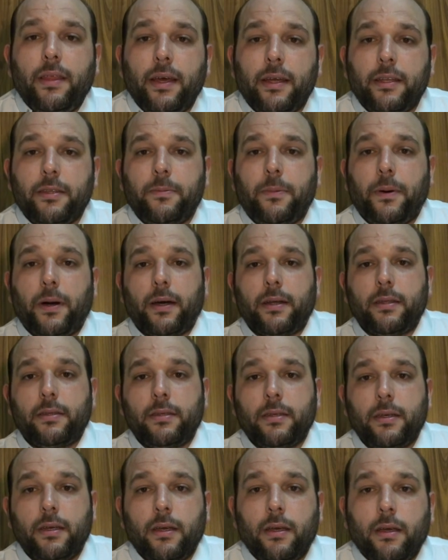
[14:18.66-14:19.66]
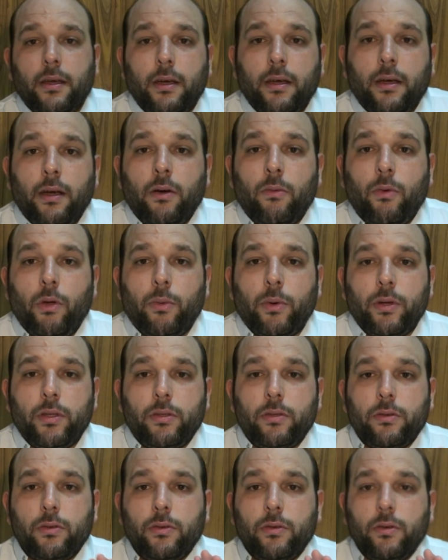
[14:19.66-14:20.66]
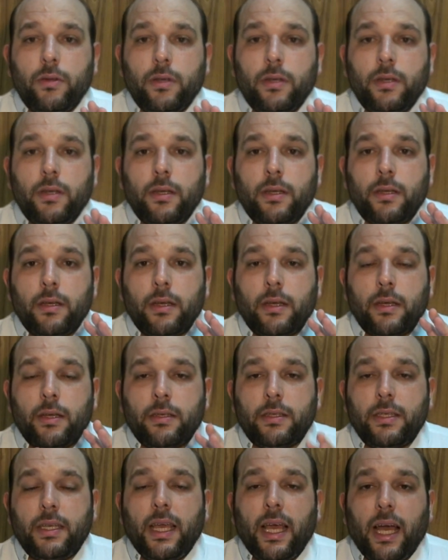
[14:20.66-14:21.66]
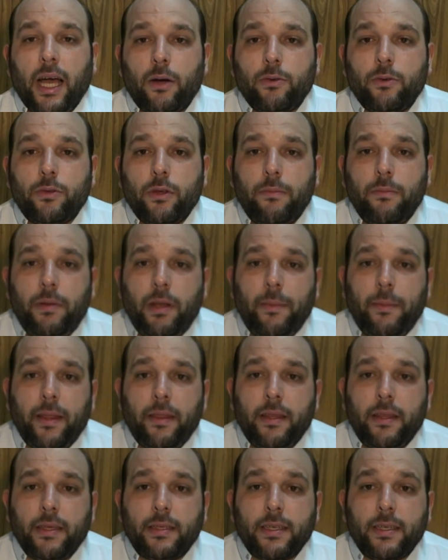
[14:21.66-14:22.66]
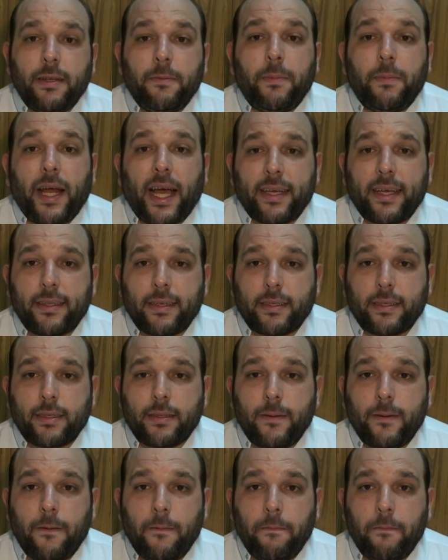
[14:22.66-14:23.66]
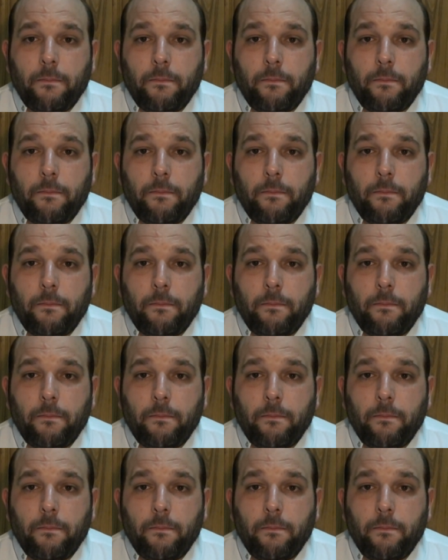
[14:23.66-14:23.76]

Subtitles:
third part, we want to see how to implement this in practice.